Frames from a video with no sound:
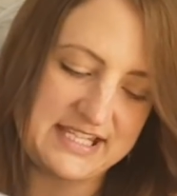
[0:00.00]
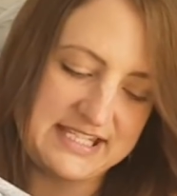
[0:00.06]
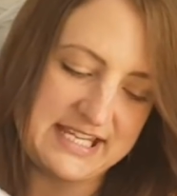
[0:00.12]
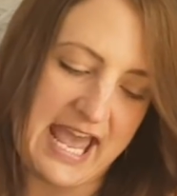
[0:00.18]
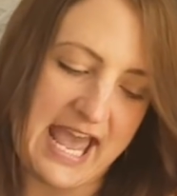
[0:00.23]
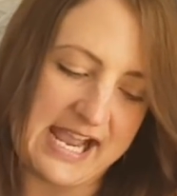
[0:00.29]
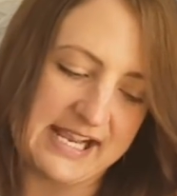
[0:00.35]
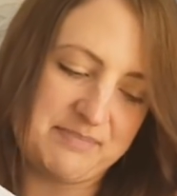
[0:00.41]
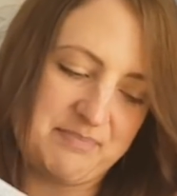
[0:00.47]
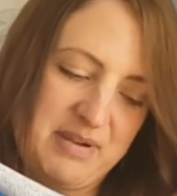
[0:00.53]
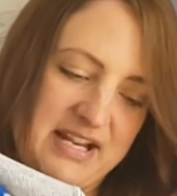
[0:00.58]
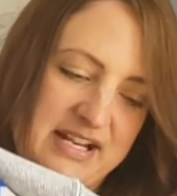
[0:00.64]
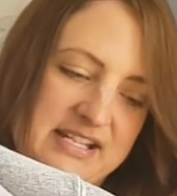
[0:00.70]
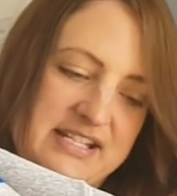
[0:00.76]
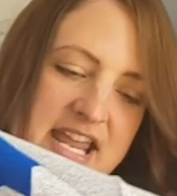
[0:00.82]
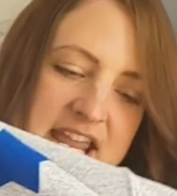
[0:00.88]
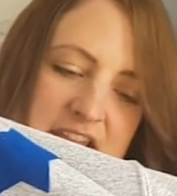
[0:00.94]
the tag's
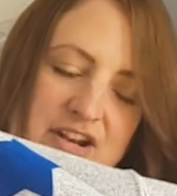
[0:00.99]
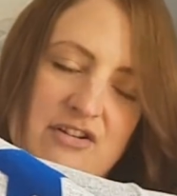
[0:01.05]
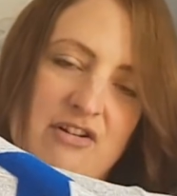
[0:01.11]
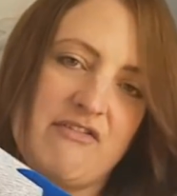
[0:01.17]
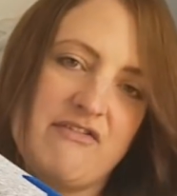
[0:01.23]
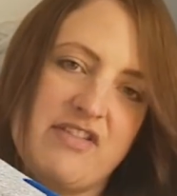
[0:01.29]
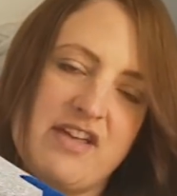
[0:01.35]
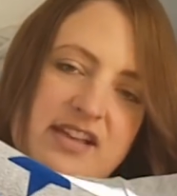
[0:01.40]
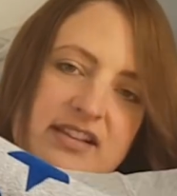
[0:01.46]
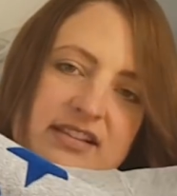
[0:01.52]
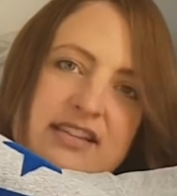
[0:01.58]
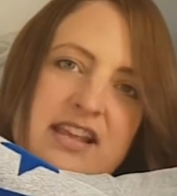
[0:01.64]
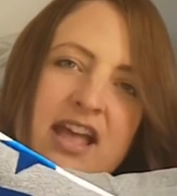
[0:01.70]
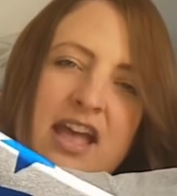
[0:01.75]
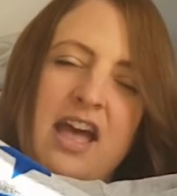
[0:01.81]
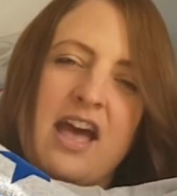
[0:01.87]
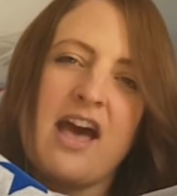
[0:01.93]
been taken off this,